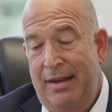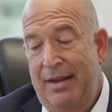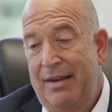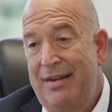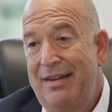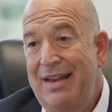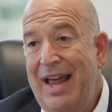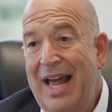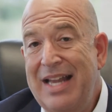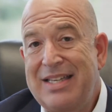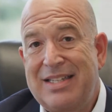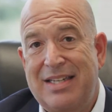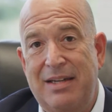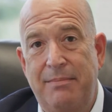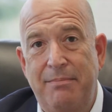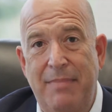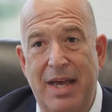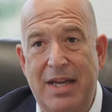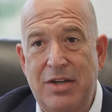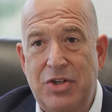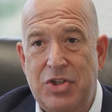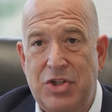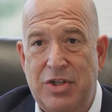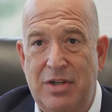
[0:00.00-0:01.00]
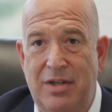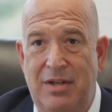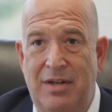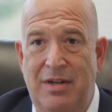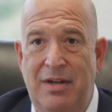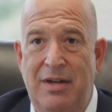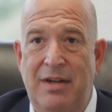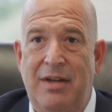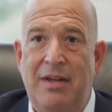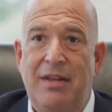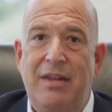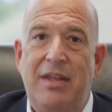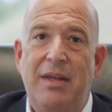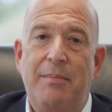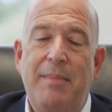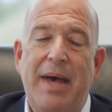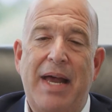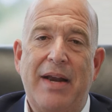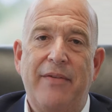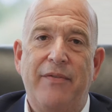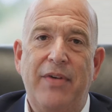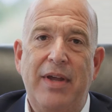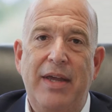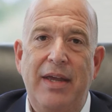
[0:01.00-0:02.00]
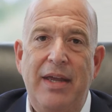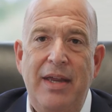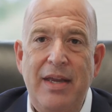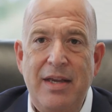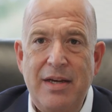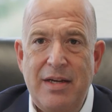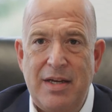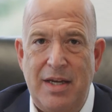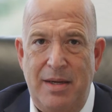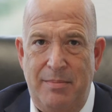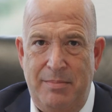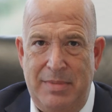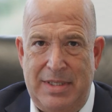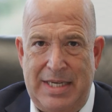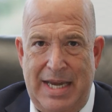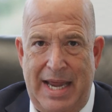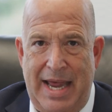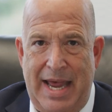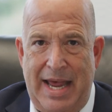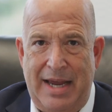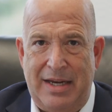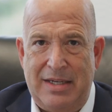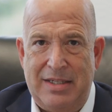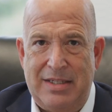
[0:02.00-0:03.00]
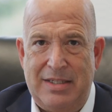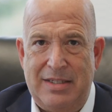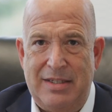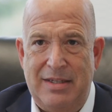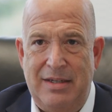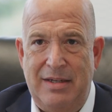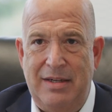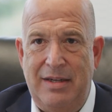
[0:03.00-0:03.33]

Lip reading: not to mention the amount of income tax